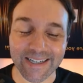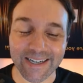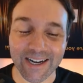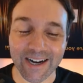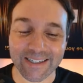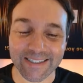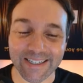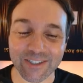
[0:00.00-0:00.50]
I
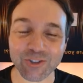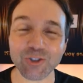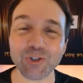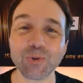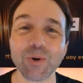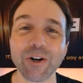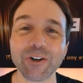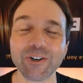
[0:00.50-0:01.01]
got a
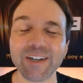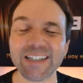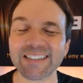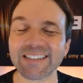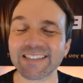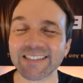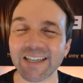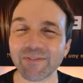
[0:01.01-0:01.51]

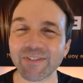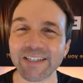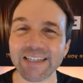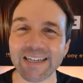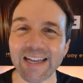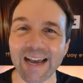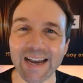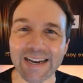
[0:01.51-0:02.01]

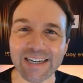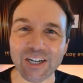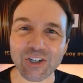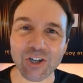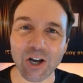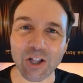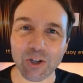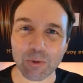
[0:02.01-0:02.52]

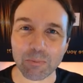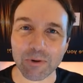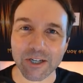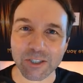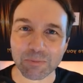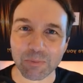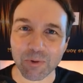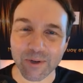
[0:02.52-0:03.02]
$279
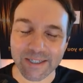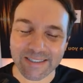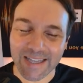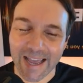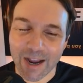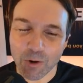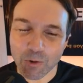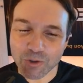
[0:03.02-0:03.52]
price point.
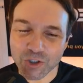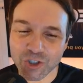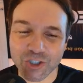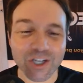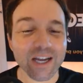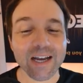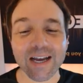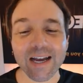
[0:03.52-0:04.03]
Ouch.
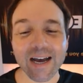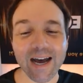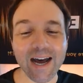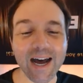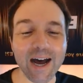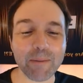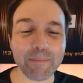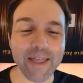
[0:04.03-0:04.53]

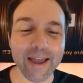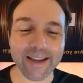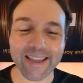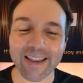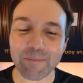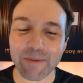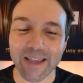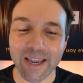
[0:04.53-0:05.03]
That
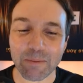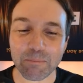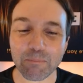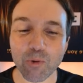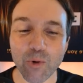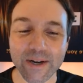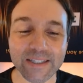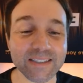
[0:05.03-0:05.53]
gave me a
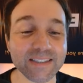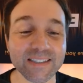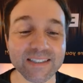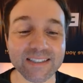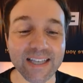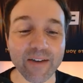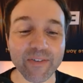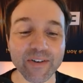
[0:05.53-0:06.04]

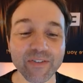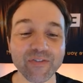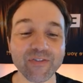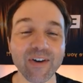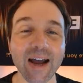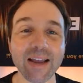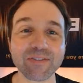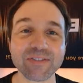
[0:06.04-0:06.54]

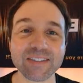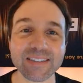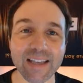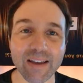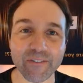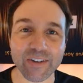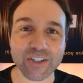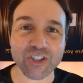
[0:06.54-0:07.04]

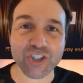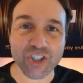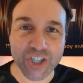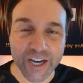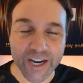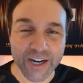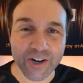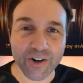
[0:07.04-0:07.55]
0.757
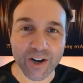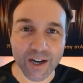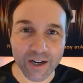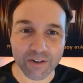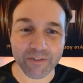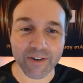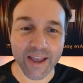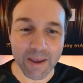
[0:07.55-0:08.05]
share
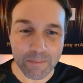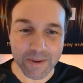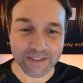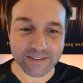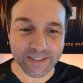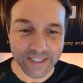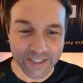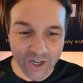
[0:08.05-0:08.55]
of
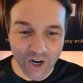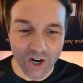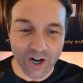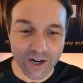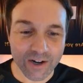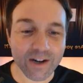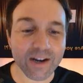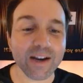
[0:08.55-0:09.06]

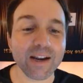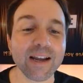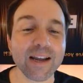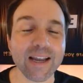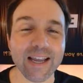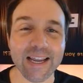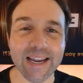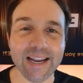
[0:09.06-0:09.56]
MSTR.
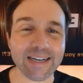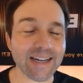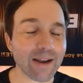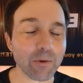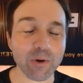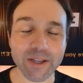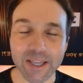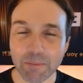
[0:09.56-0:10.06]
And I
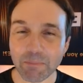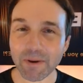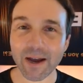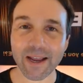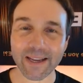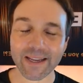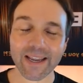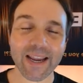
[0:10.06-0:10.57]
will keep
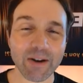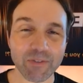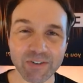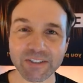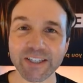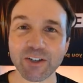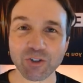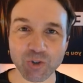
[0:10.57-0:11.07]
buying every
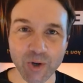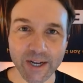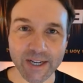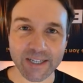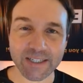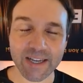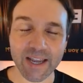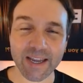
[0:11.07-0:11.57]
single
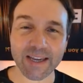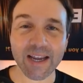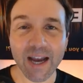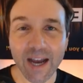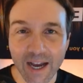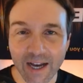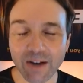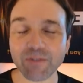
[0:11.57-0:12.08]
trading day
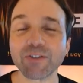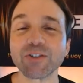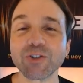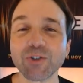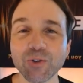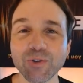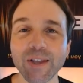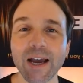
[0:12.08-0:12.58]
of
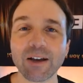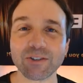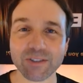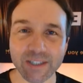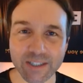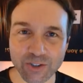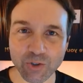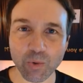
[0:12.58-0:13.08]

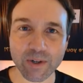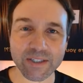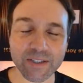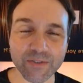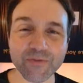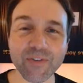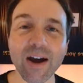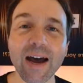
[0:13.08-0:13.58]

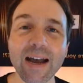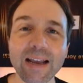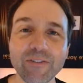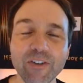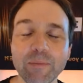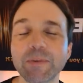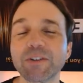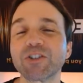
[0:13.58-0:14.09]
2025
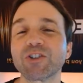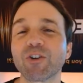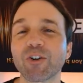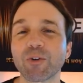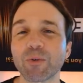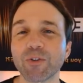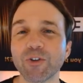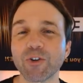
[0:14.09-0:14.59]
and be
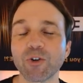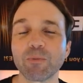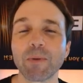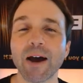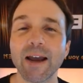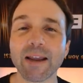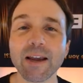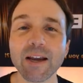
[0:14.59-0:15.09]
sharing with you
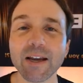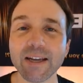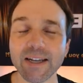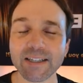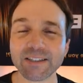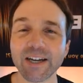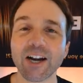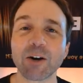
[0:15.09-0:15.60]
my
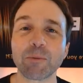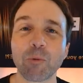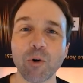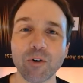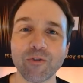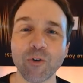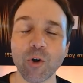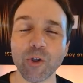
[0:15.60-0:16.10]
entire
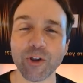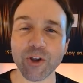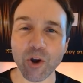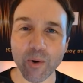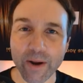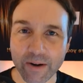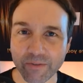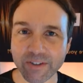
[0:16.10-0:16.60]
portfolio
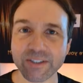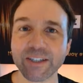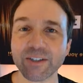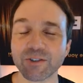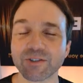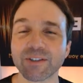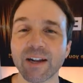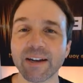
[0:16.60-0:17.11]
every
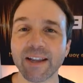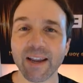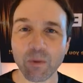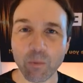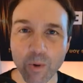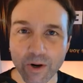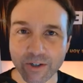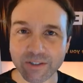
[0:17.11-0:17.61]
single Sunday,
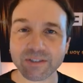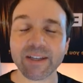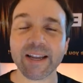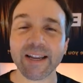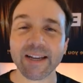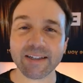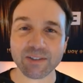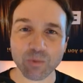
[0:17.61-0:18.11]
where it
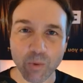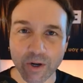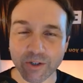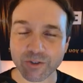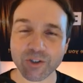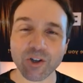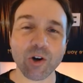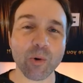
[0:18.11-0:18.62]
stands, where
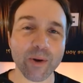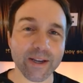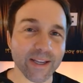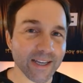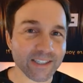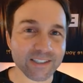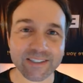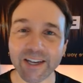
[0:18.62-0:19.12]
it's going,
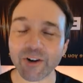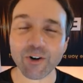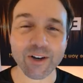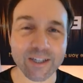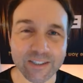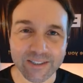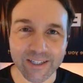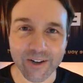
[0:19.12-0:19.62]
et cetera,
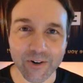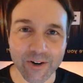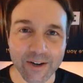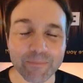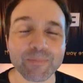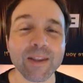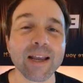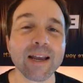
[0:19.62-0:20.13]
et cetera.
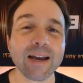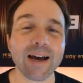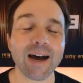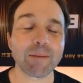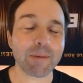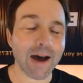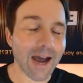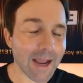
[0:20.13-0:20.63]

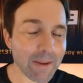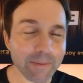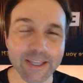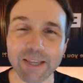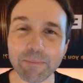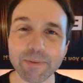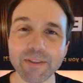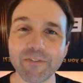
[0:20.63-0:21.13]
I'm
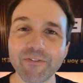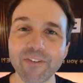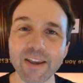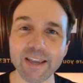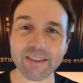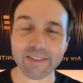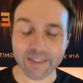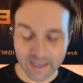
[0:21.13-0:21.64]
keeping the
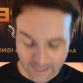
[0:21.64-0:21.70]
faith.